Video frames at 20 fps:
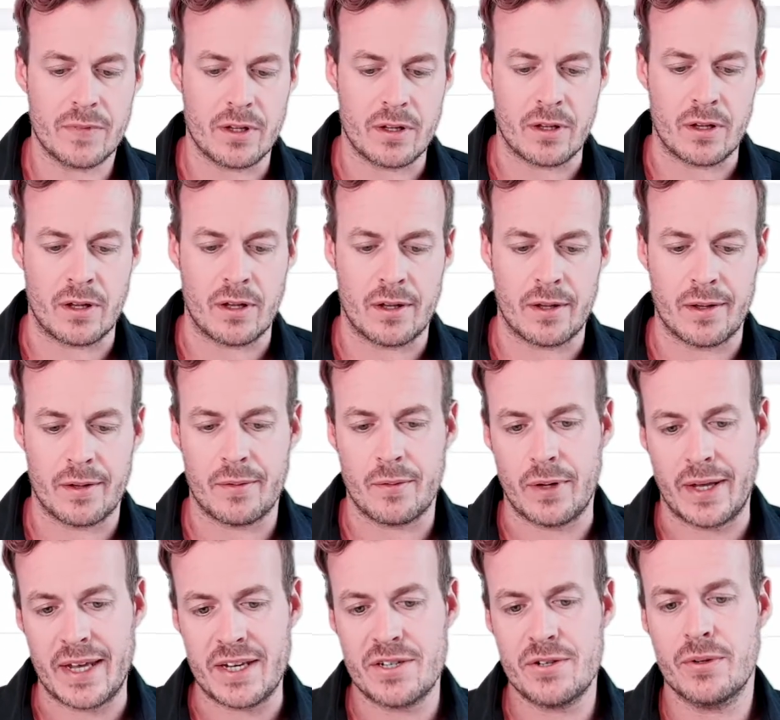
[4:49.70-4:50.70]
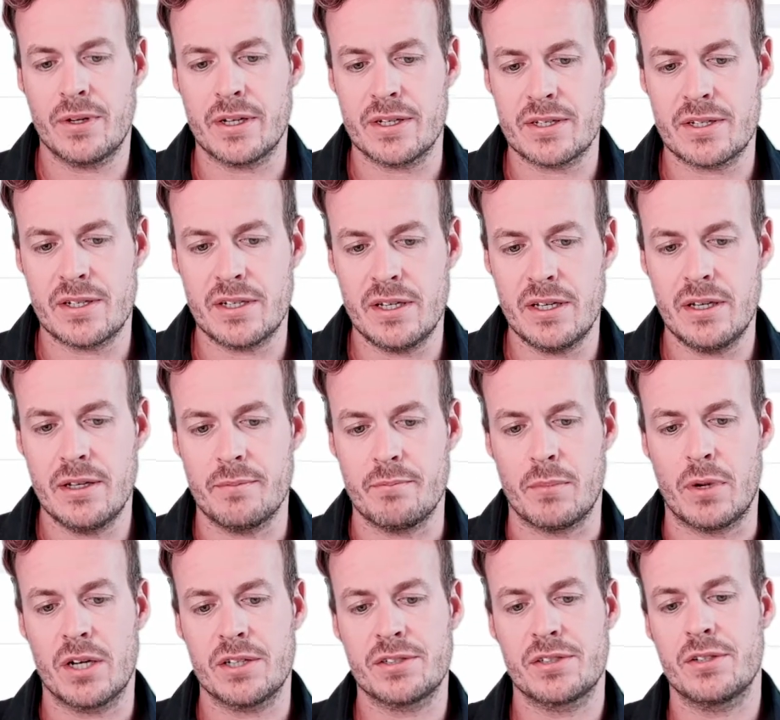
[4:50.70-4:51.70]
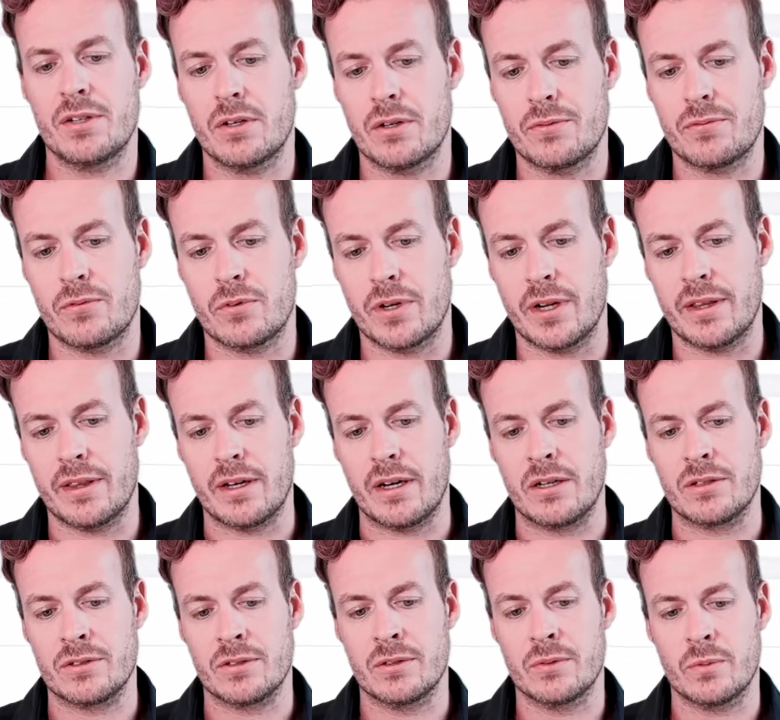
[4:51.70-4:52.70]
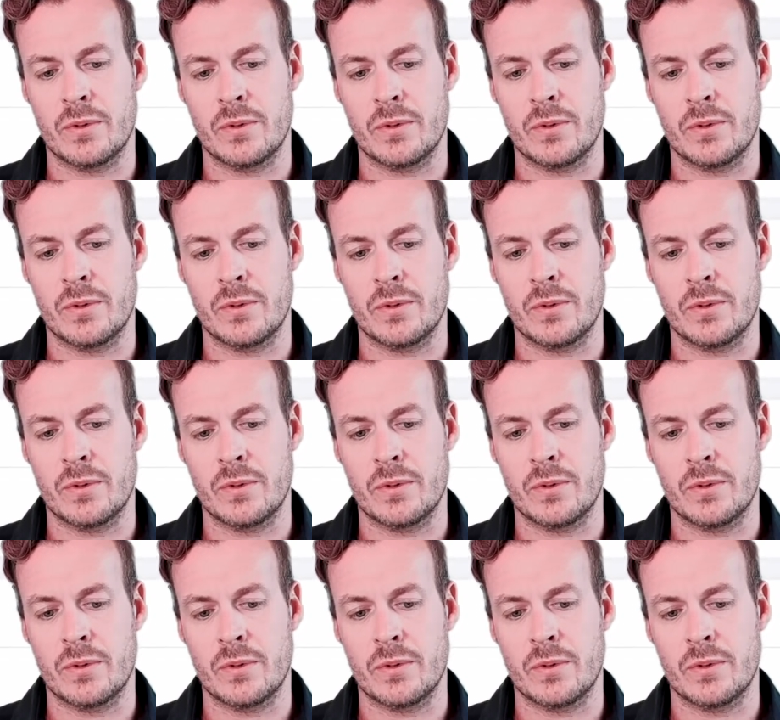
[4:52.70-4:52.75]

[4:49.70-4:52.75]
as you can see, masternoded 40,000,